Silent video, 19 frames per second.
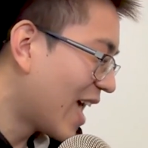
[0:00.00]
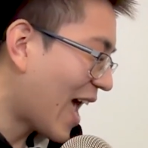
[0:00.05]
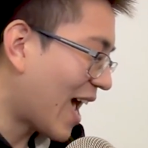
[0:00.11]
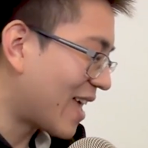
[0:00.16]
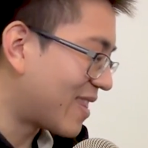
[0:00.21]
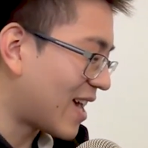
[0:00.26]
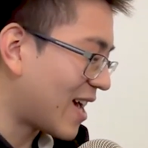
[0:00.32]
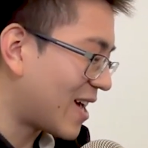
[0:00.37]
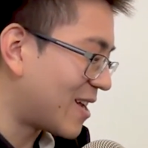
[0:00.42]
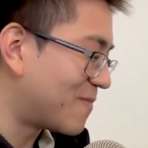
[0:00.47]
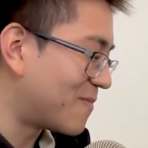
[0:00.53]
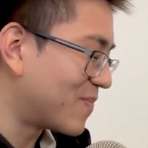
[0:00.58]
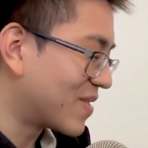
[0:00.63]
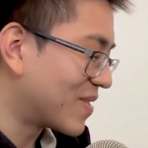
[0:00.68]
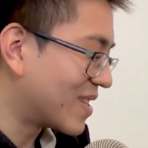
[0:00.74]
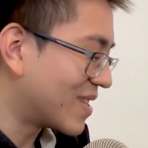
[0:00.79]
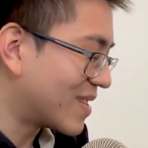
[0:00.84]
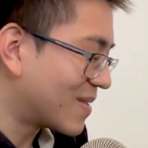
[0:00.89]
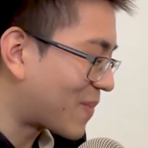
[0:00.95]
And then
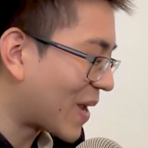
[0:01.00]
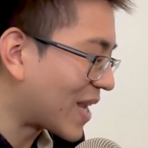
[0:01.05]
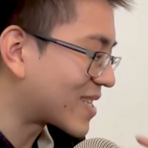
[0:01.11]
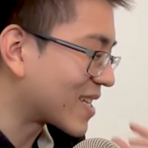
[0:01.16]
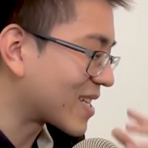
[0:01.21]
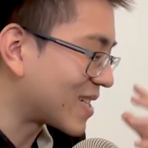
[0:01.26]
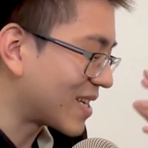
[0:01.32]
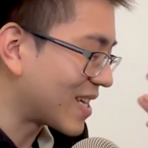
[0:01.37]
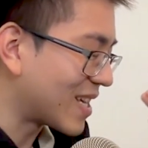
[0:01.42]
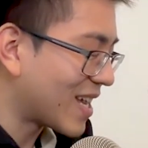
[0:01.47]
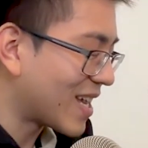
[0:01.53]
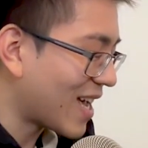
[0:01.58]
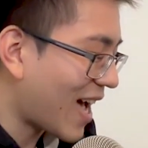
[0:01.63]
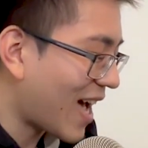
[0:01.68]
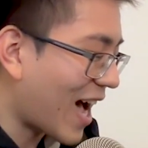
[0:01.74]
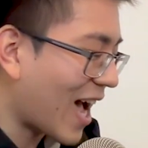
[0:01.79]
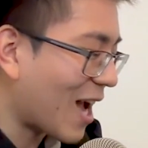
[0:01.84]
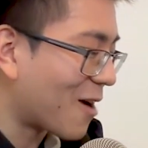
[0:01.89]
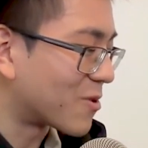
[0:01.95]
basically
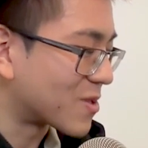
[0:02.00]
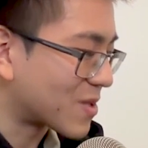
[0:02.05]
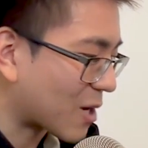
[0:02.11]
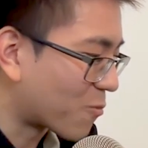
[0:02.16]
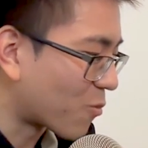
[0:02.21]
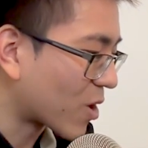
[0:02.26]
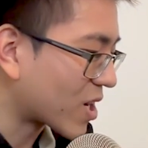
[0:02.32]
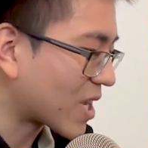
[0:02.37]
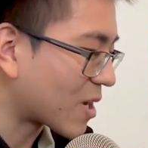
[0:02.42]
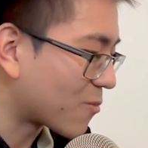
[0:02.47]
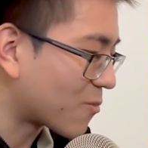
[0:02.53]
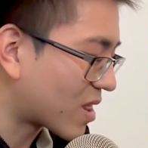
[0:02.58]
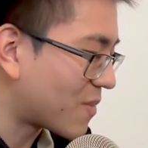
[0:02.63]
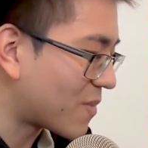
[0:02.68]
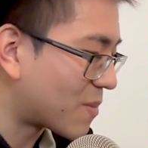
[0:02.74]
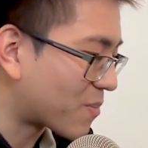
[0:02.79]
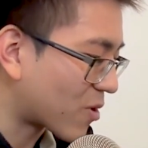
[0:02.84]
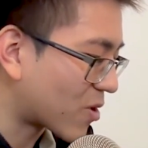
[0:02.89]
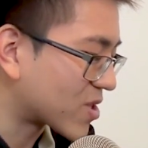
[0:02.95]
I was like working with
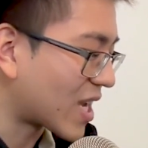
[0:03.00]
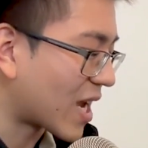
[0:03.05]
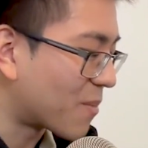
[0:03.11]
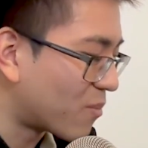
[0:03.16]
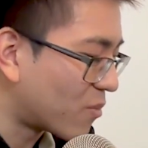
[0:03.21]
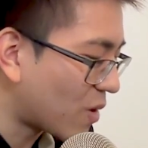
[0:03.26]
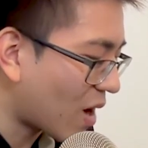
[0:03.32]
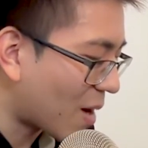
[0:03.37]
them in person.